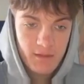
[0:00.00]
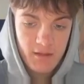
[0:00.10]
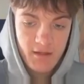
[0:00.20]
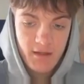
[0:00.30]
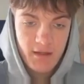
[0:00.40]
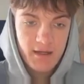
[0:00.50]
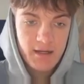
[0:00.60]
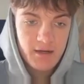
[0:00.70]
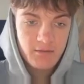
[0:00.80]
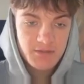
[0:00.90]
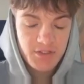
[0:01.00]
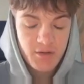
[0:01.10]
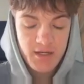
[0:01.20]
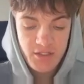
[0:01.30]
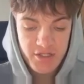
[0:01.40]
Okay, how to
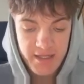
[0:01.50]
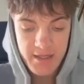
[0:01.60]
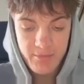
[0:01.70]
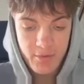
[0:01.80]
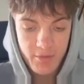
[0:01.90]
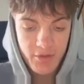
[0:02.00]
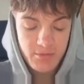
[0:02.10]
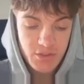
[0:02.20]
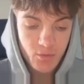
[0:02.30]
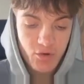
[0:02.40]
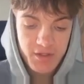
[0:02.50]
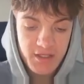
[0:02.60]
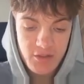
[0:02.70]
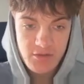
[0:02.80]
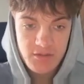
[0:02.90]
actually implement them. So what are they
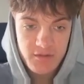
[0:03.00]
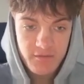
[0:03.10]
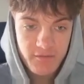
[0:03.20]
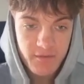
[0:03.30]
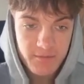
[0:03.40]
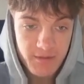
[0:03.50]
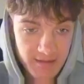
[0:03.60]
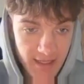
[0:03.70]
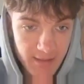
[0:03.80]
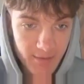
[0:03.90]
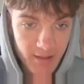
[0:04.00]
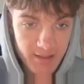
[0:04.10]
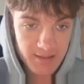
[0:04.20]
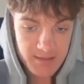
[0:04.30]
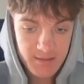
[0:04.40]
used for? Daily
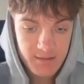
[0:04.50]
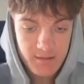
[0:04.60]
bias.